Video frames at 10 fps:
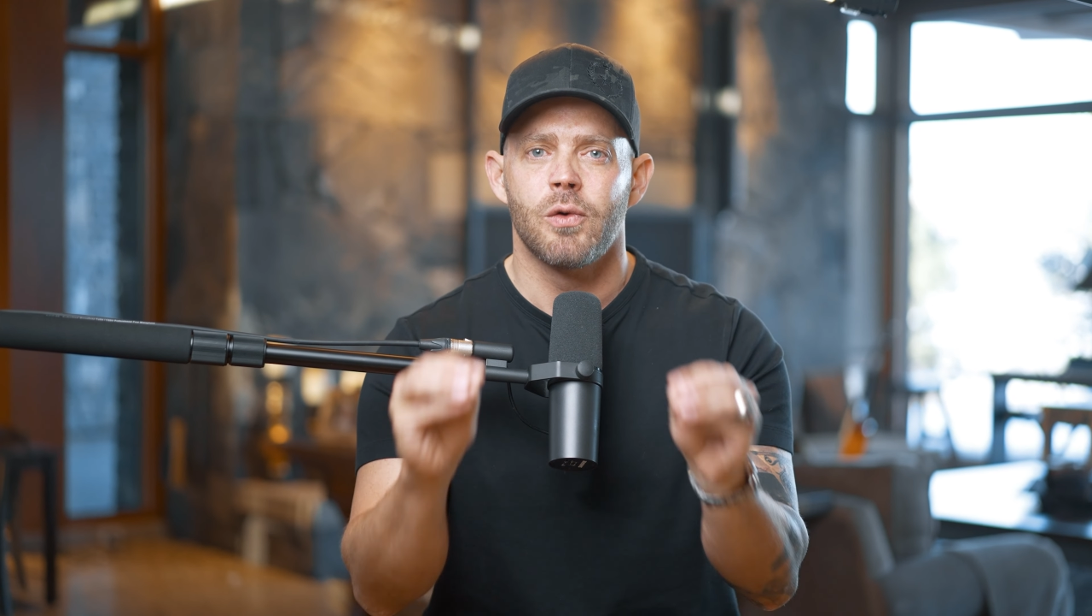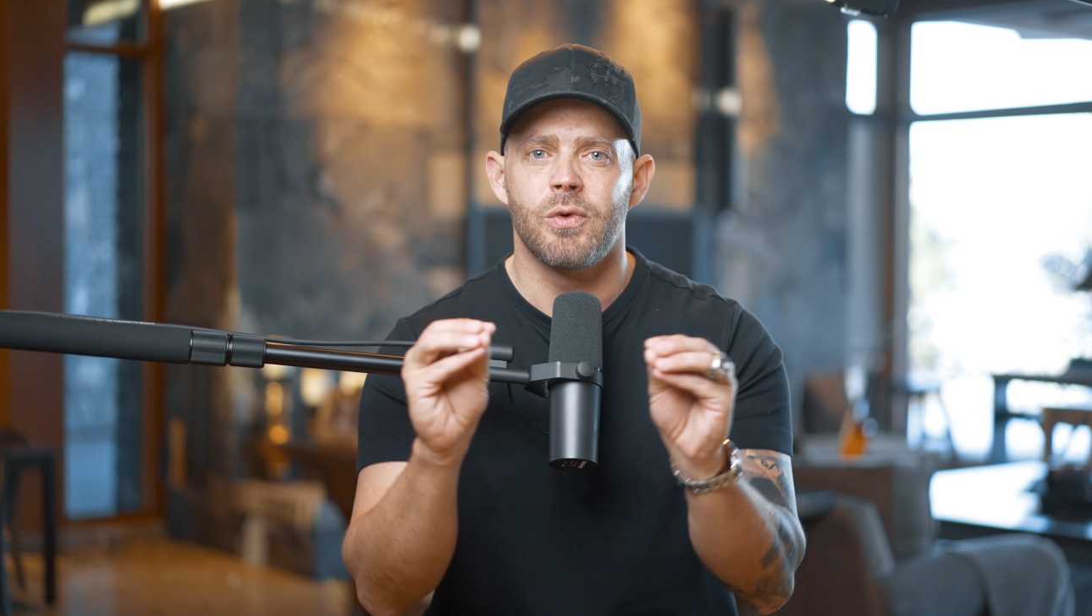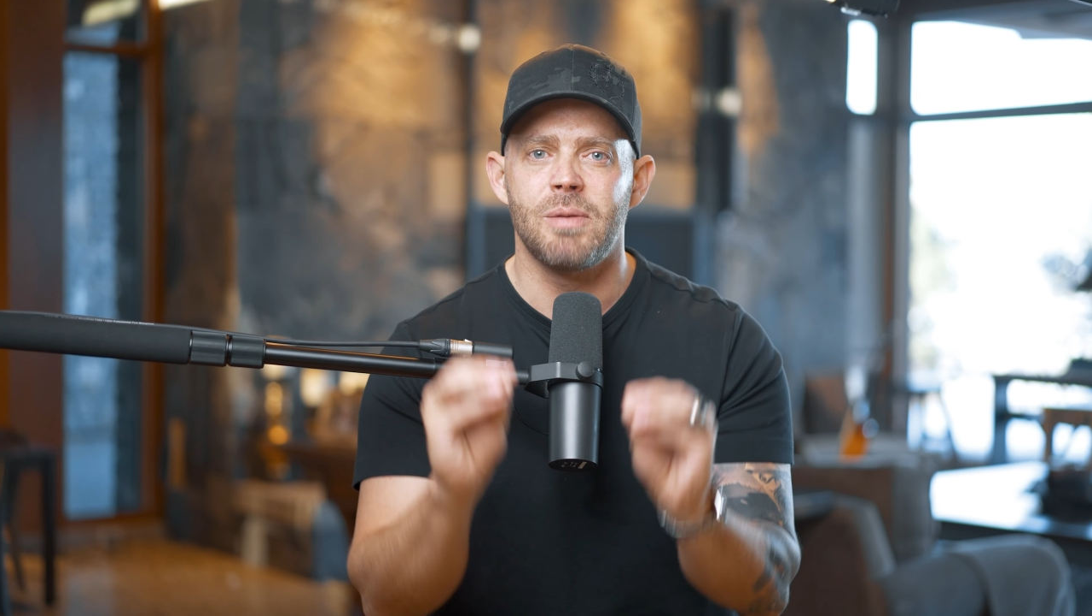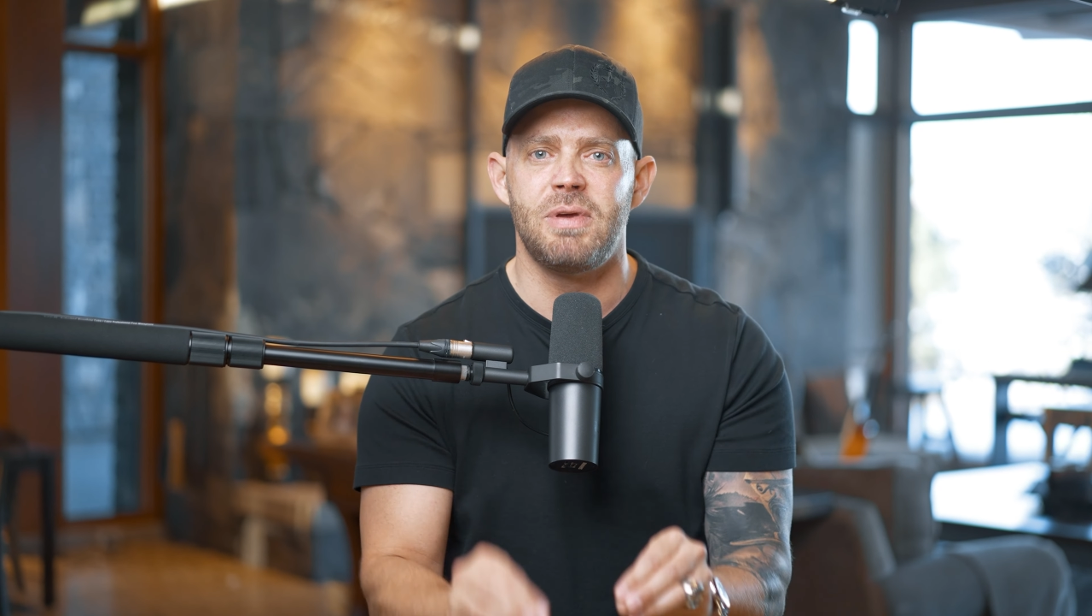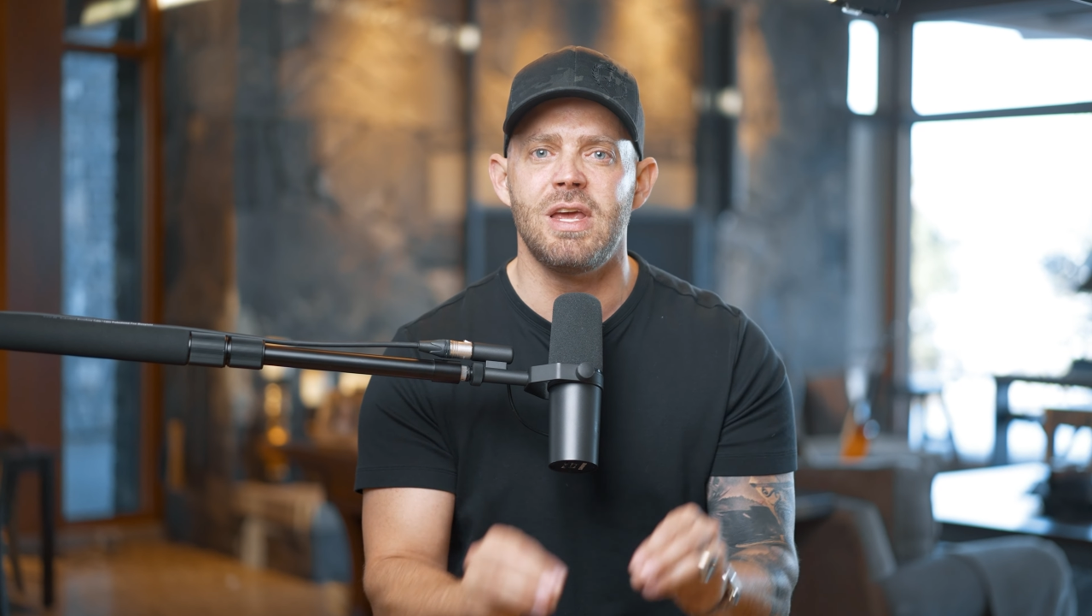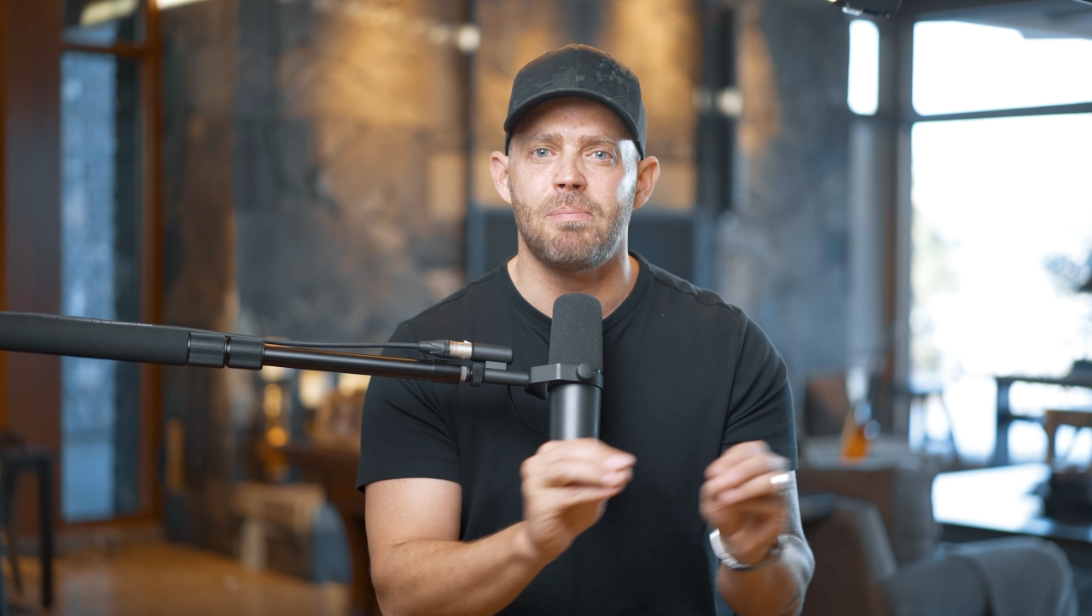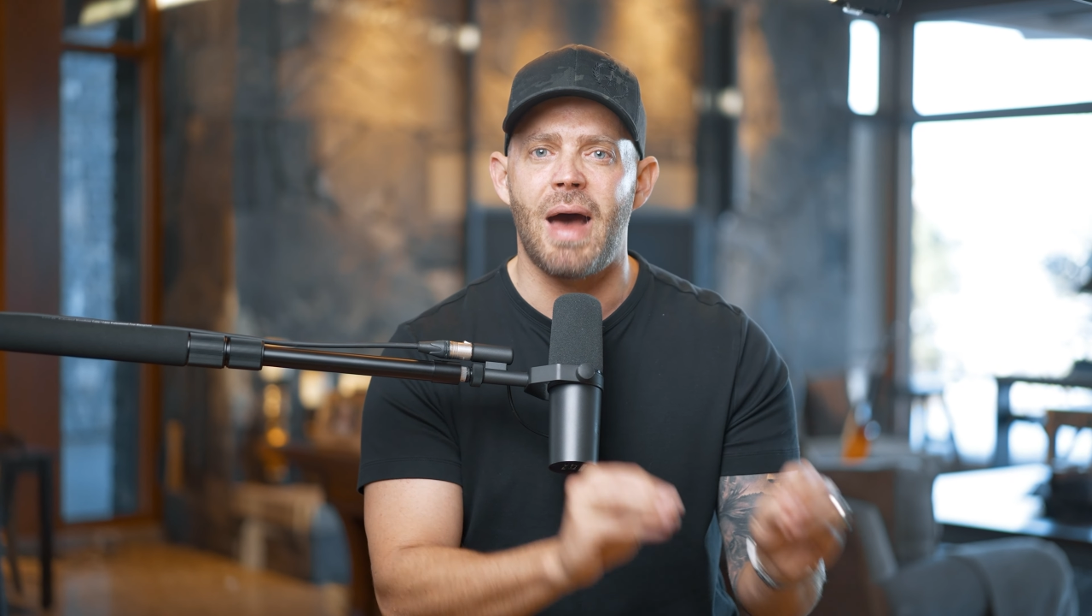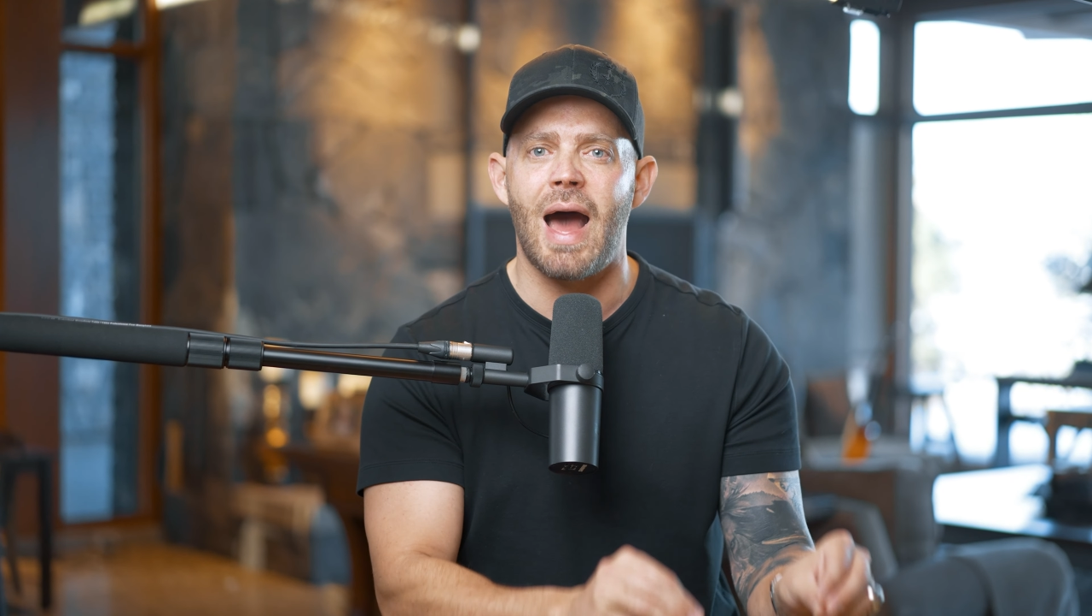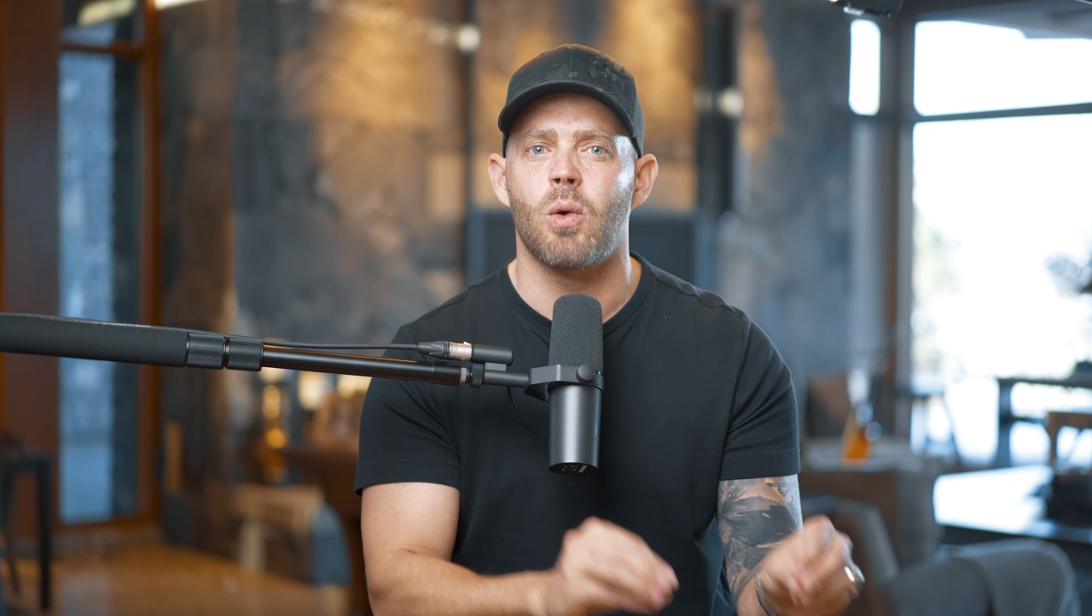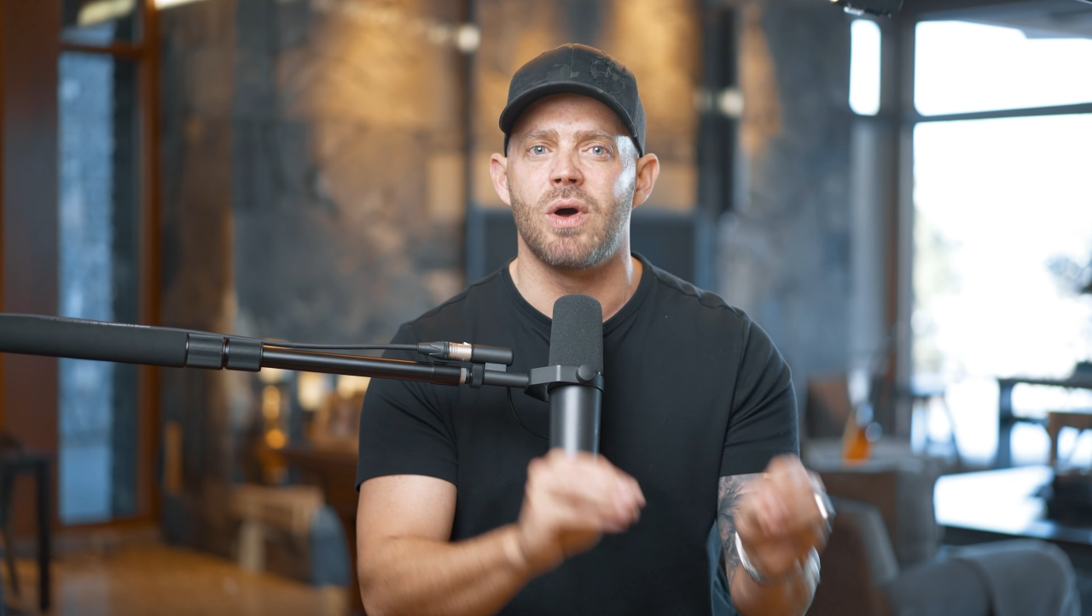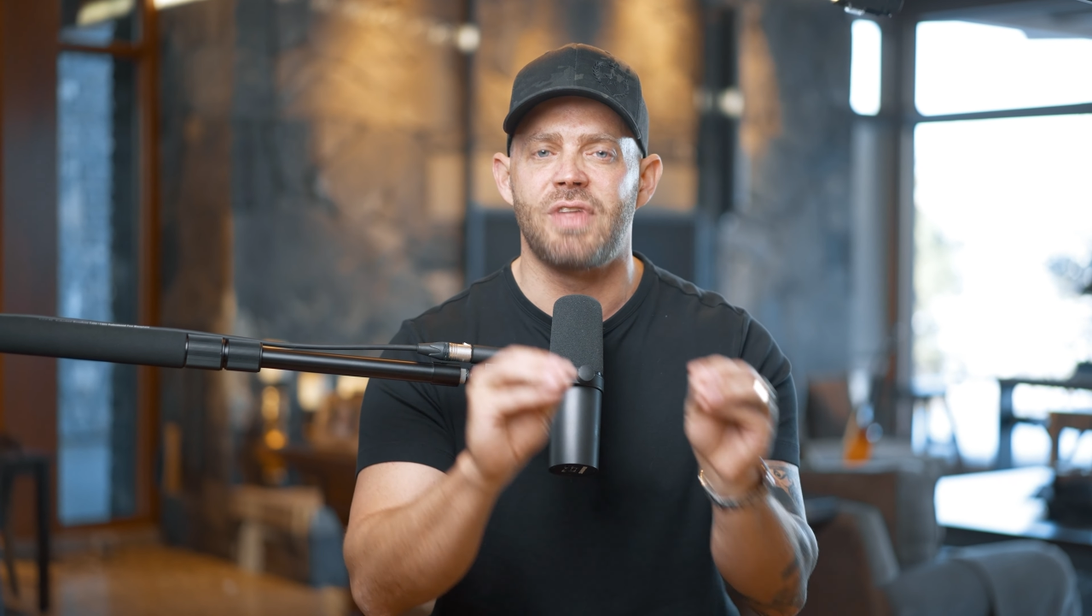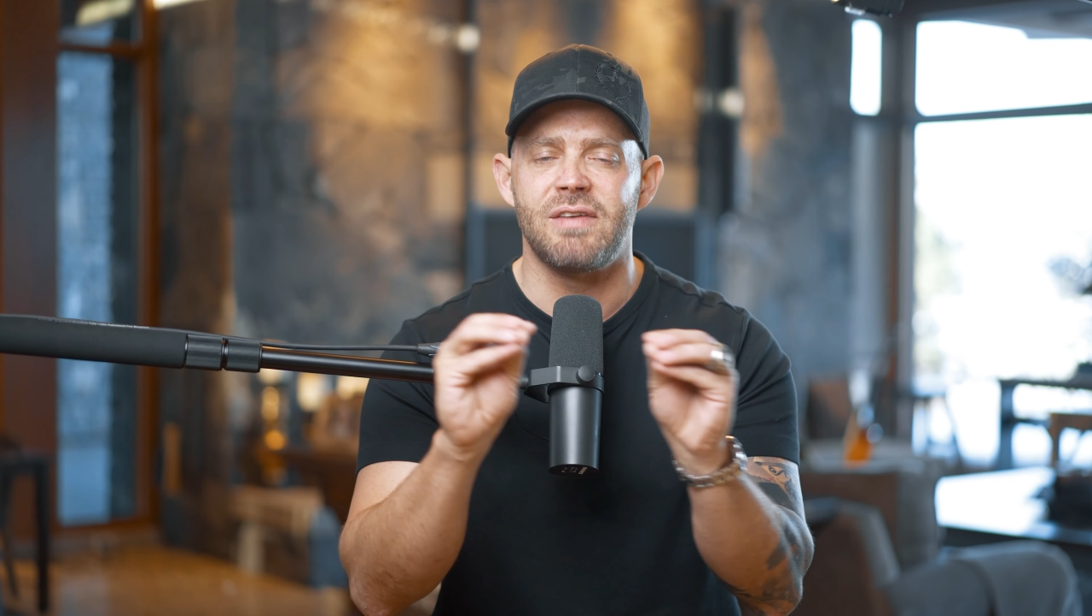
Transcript: repeat back what